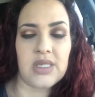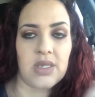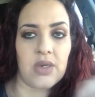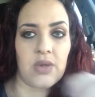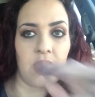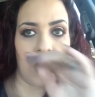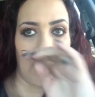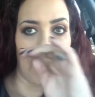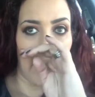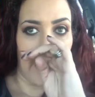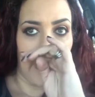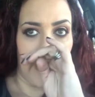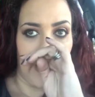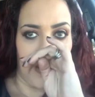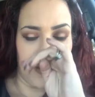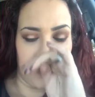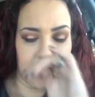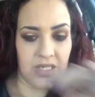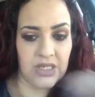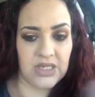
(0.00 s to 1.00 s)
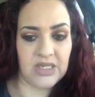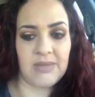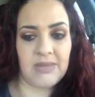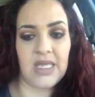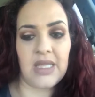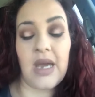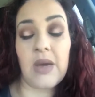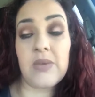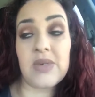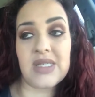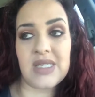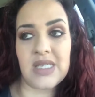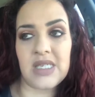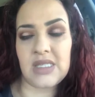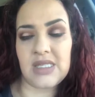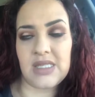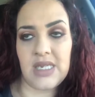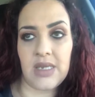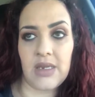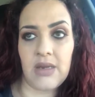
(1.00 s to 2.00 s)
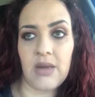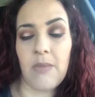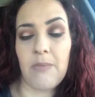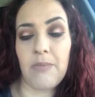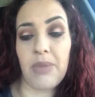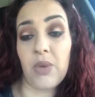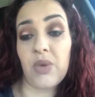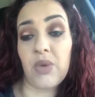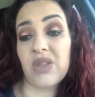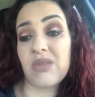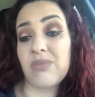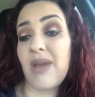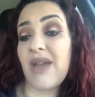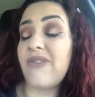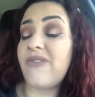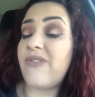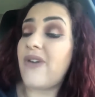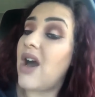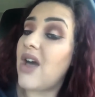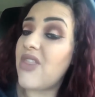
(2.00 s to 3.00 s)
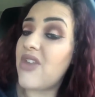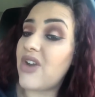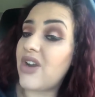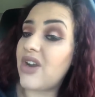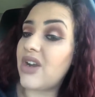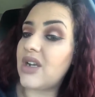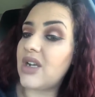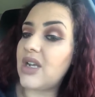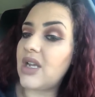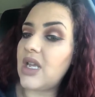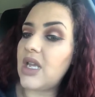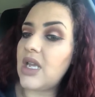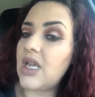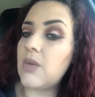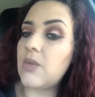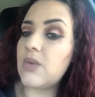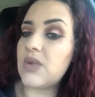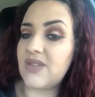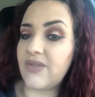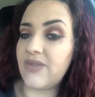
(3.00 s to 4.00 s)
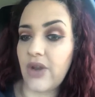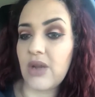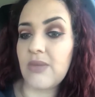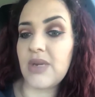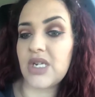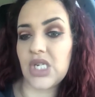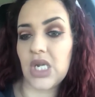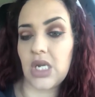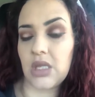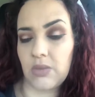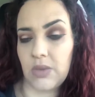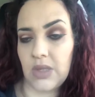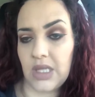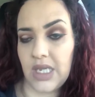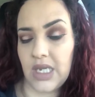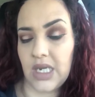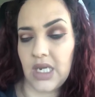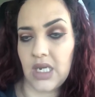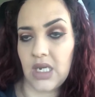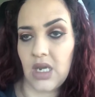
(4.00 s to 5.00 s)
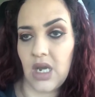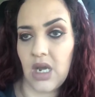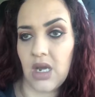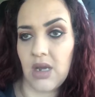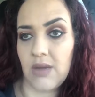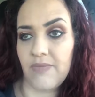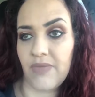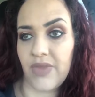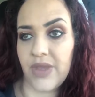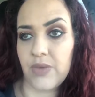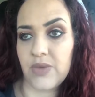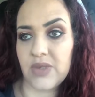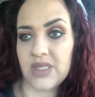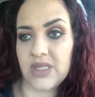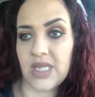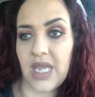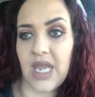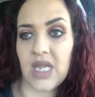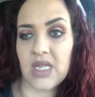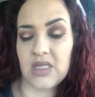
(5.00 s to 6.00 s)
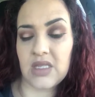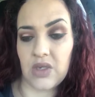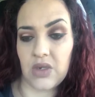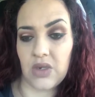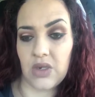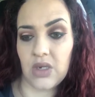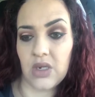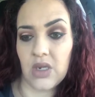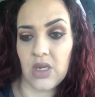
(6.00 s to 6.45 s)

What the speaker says: So, that was instant. But with my father, it was very much health-related. It was cancer.